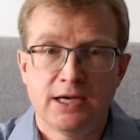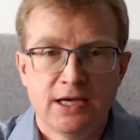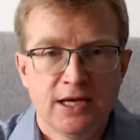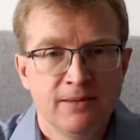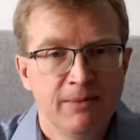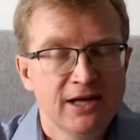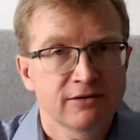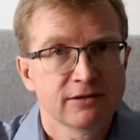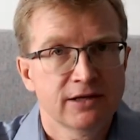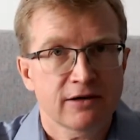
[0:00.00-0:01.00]
In my
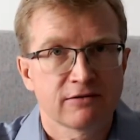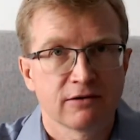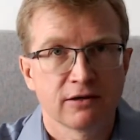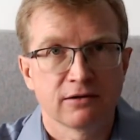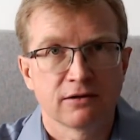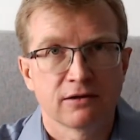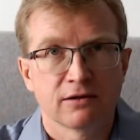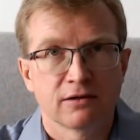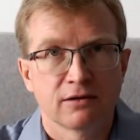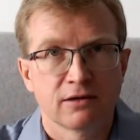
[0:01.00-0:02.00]
introduction
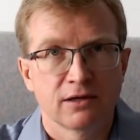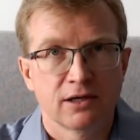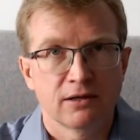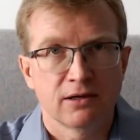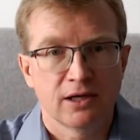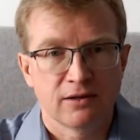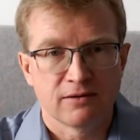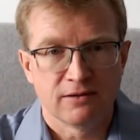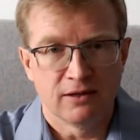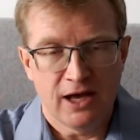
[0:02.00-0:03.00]

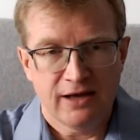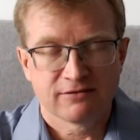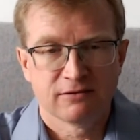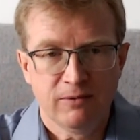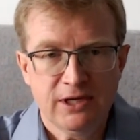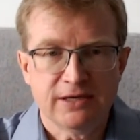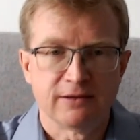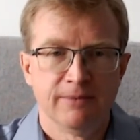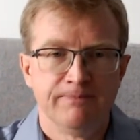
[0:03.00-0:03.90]
the last week,